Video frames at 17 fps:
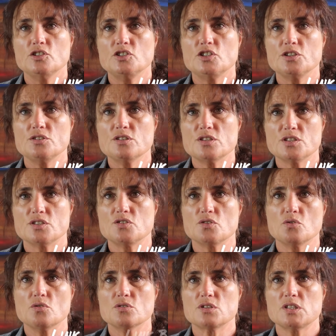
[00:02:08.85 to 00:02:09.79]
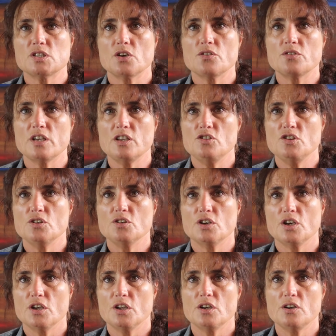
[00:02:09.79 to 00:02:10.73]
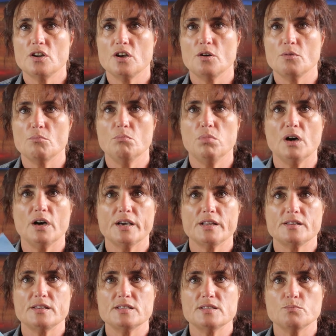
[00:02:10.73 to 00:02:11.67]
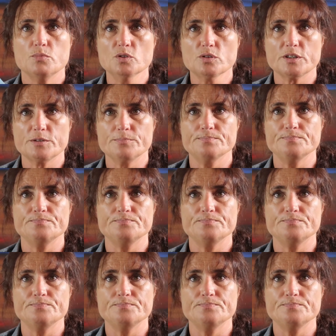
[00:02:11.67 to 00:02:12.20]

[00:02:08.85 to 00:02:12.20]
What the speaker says: to the store so that you can buy this book.